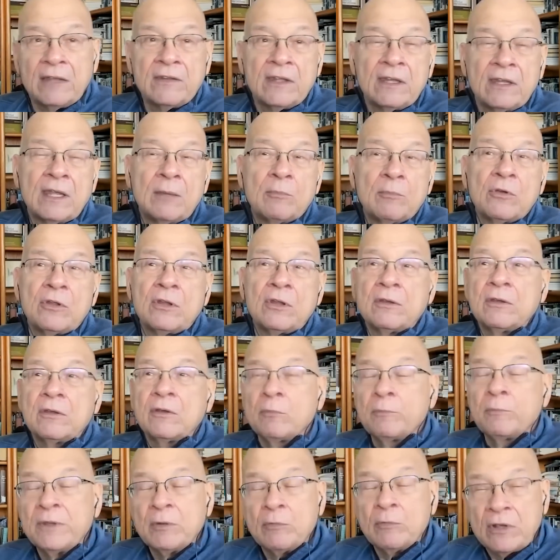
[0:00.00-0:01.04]
and that I'm going to
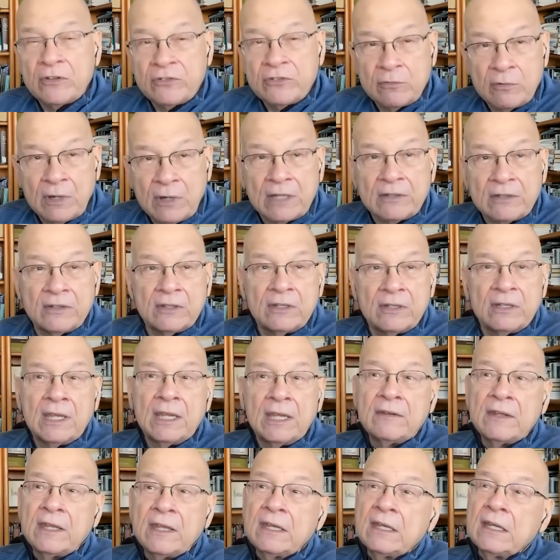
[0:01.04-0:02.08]
go be resurrected
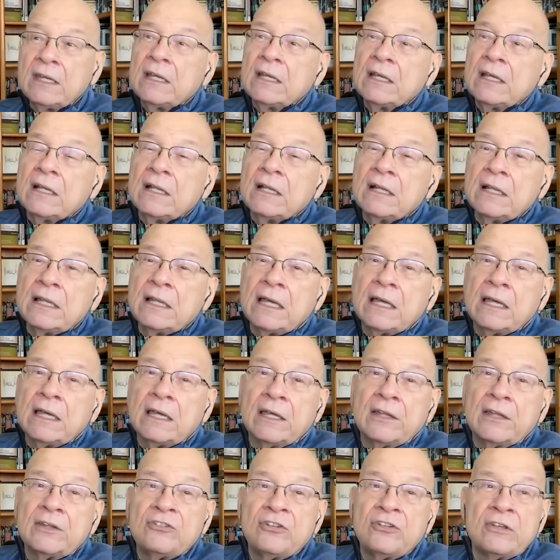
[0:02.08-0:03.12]
and
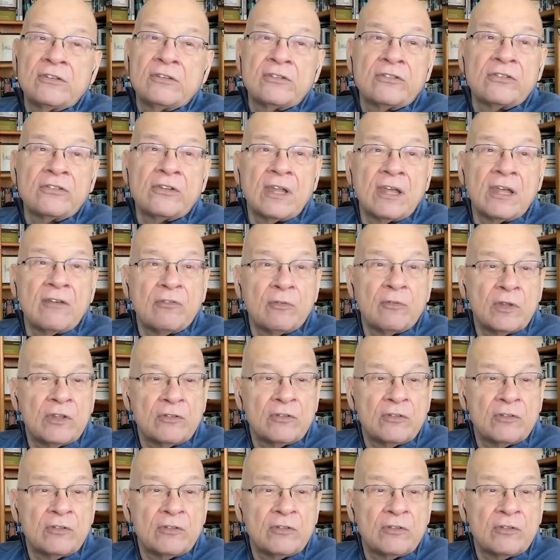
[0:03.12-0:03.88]
that Jesus' love